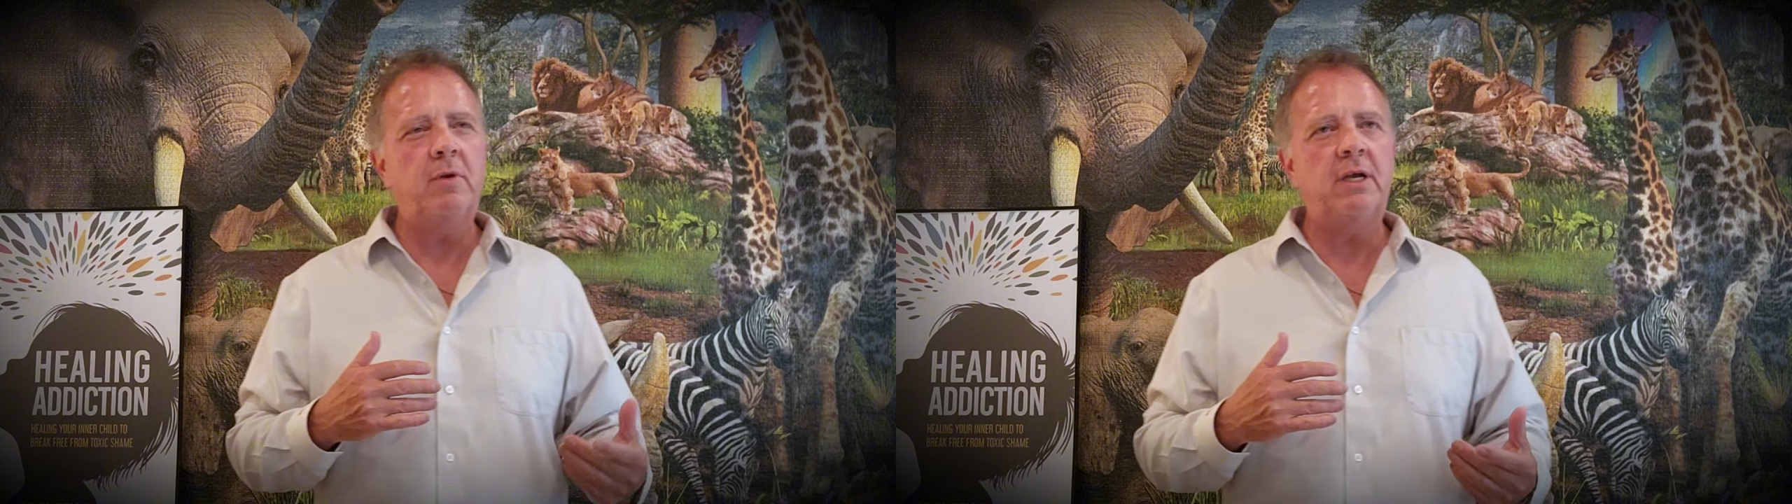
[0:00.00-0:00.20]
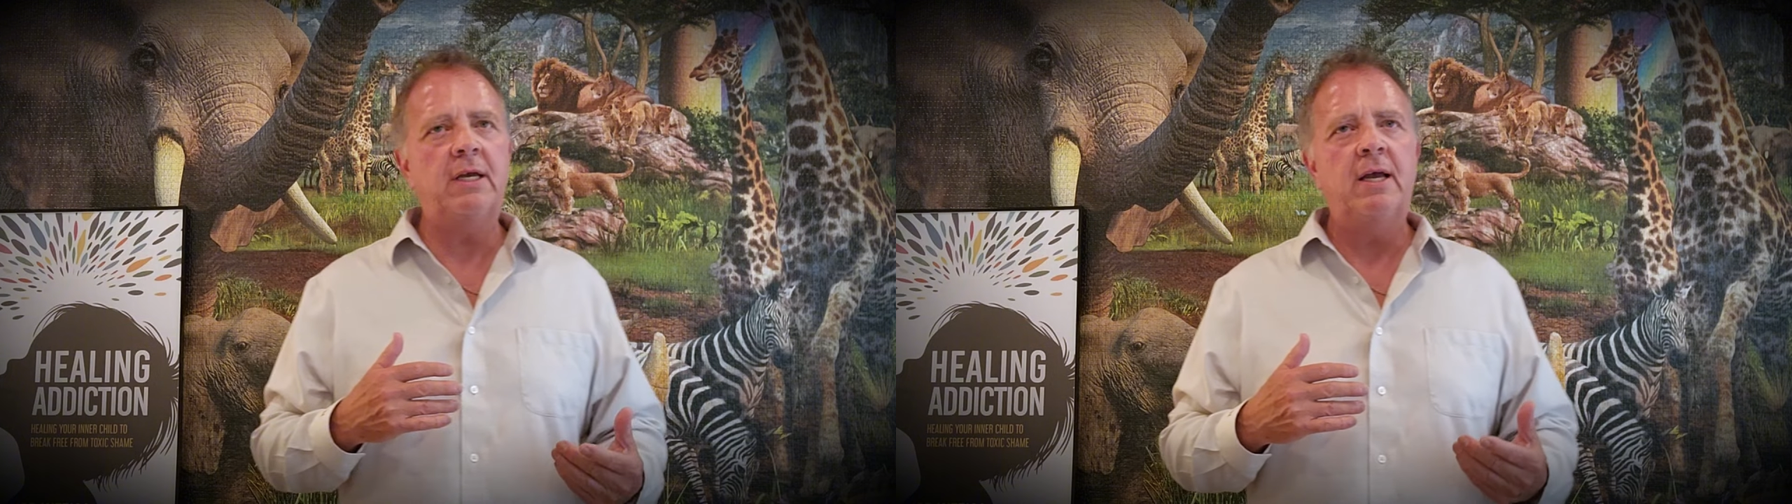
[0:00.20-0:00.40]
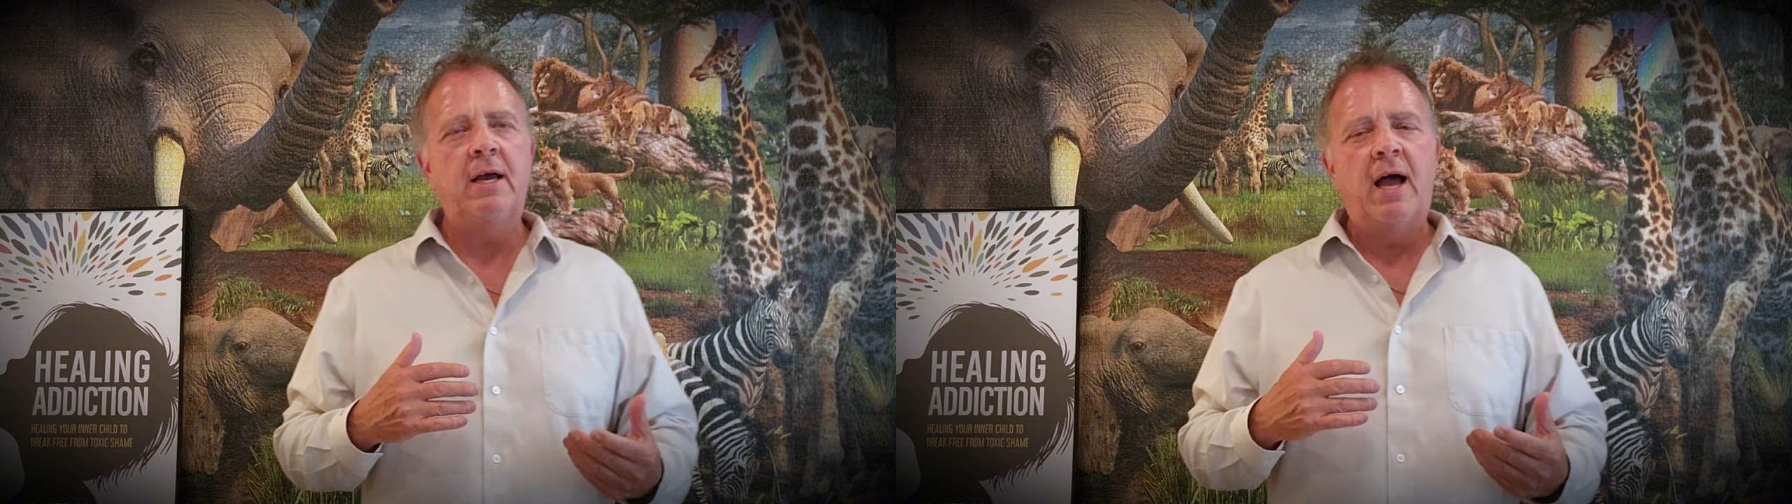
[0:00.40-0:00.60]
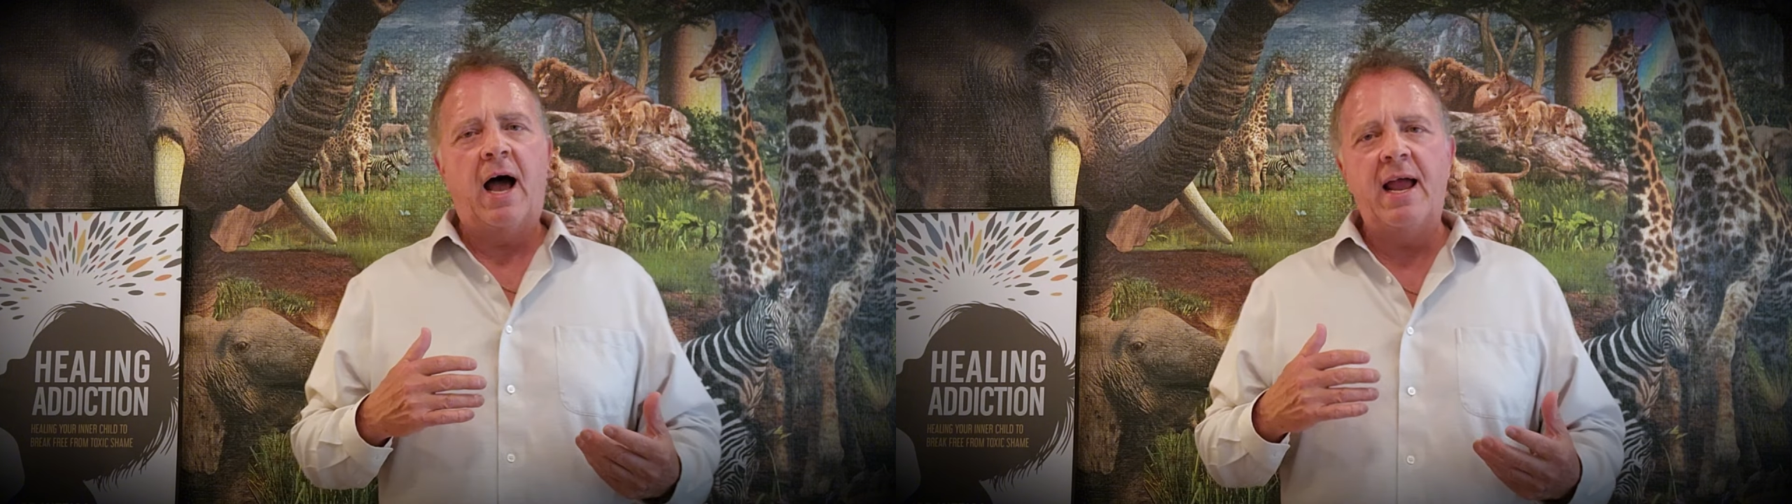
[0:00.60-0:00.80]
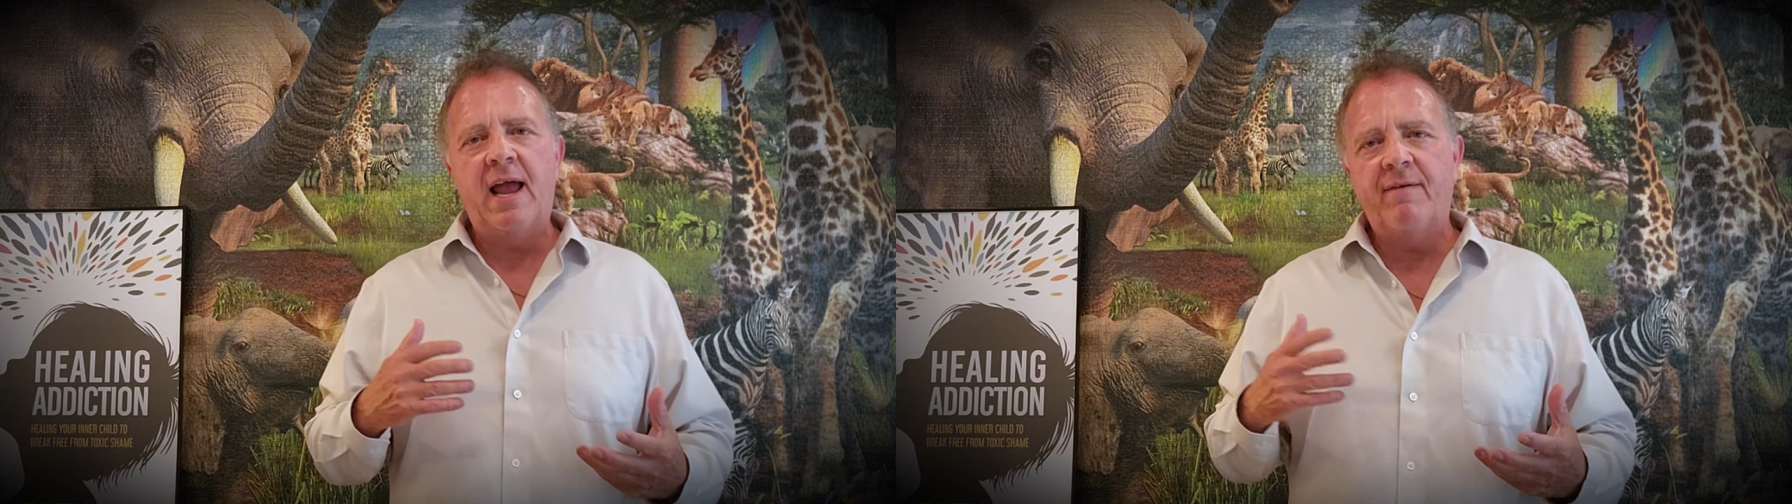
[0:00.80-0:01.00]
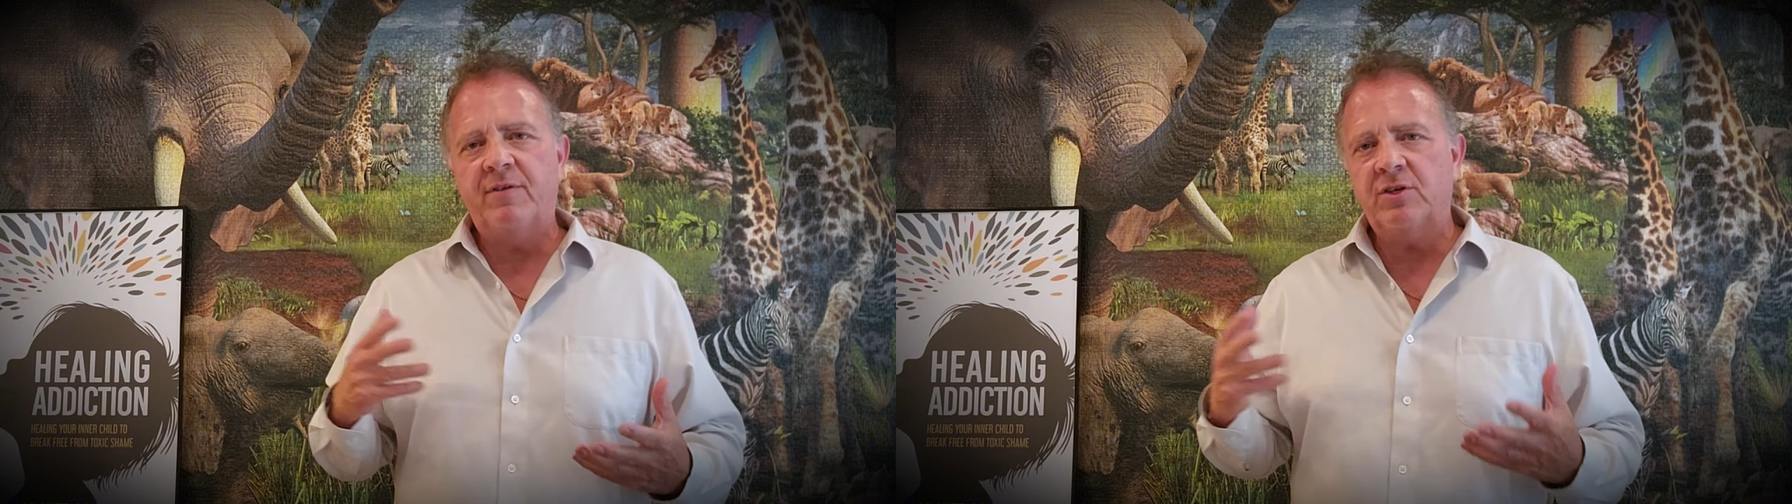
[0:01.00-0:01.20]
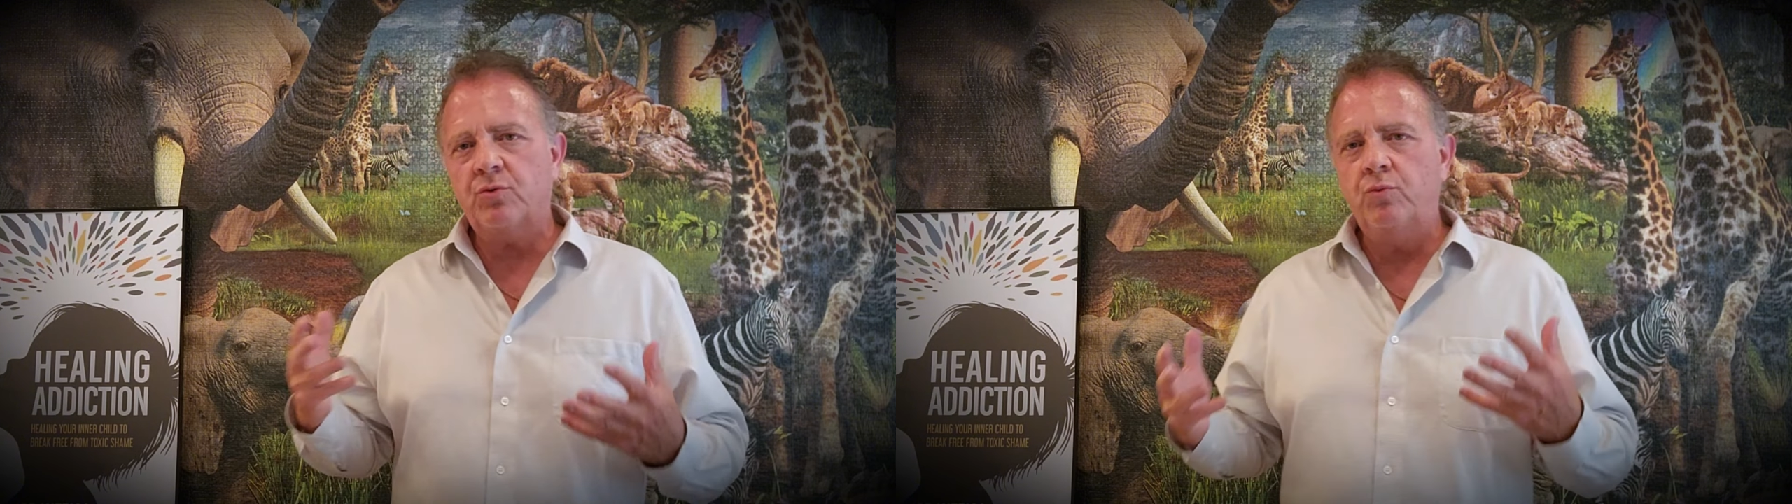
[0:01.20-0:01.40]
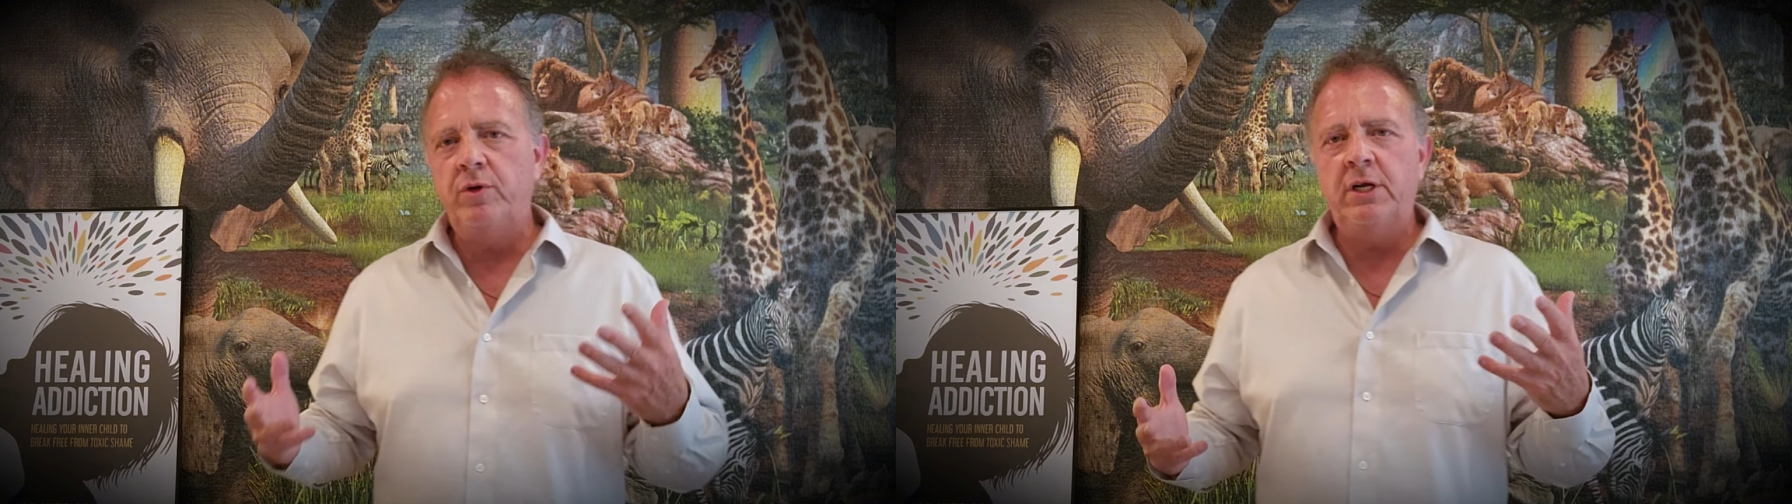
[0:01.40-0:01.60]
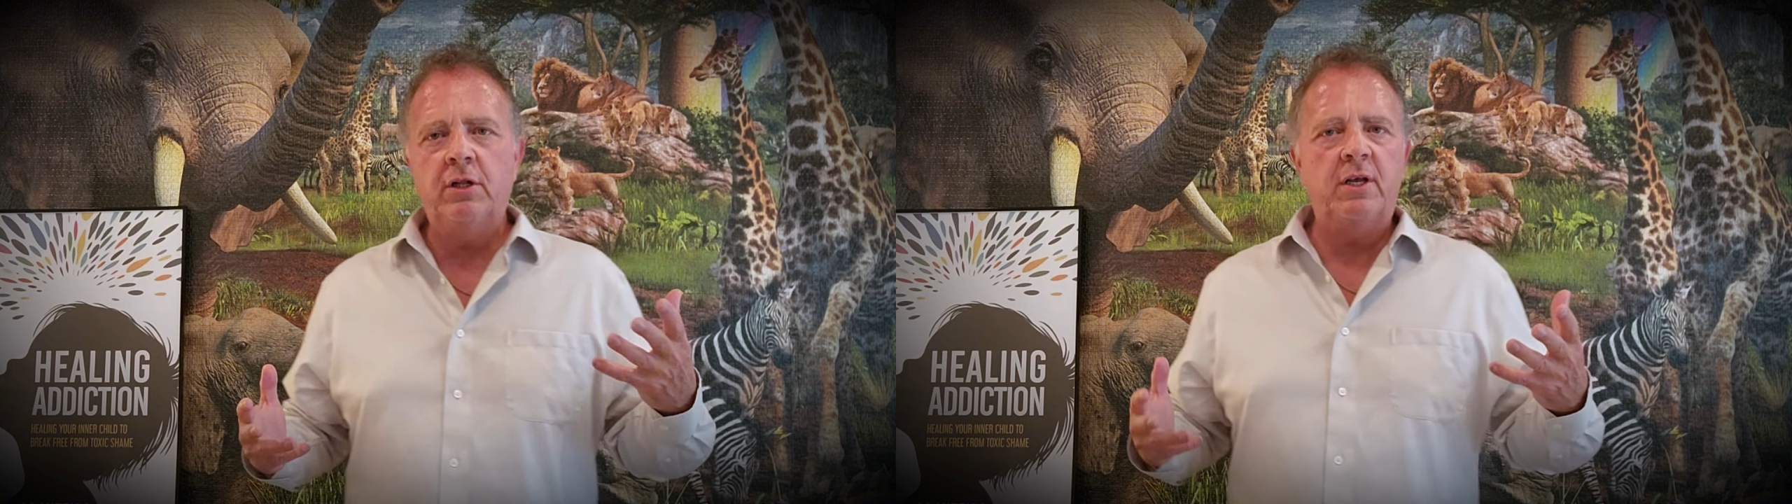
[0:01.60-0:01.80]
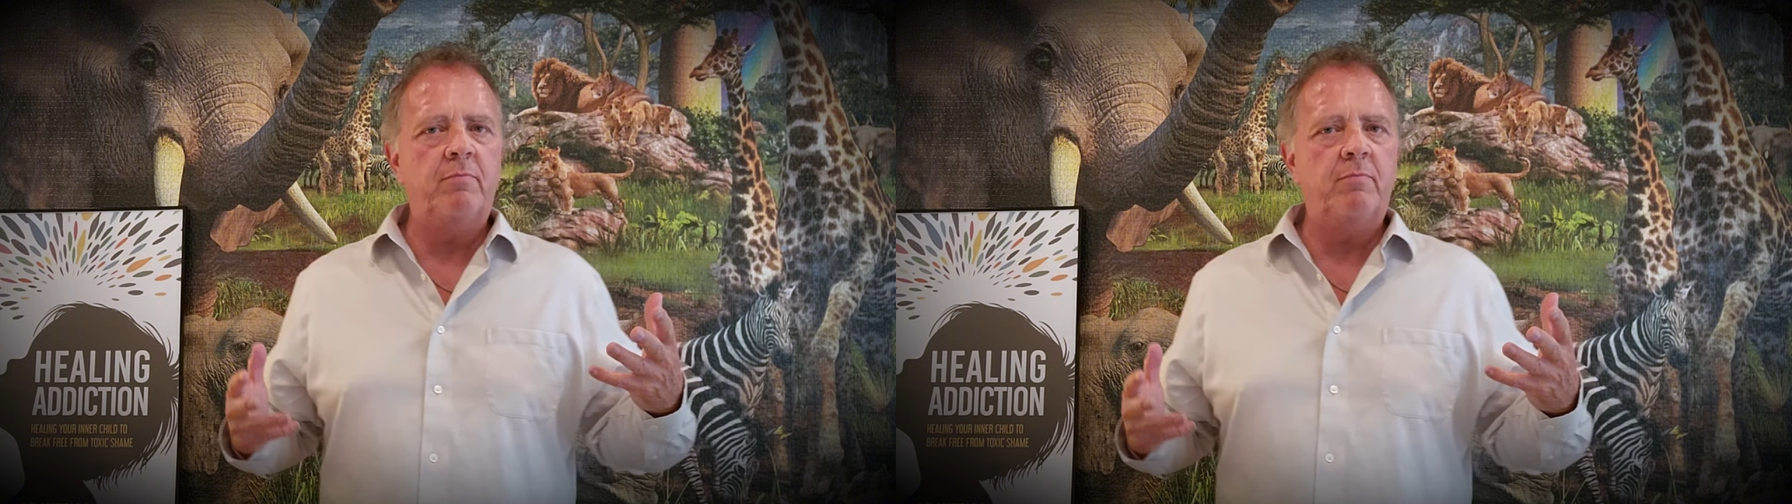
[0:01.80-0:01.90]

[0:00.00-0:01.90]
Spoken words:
me, I had this really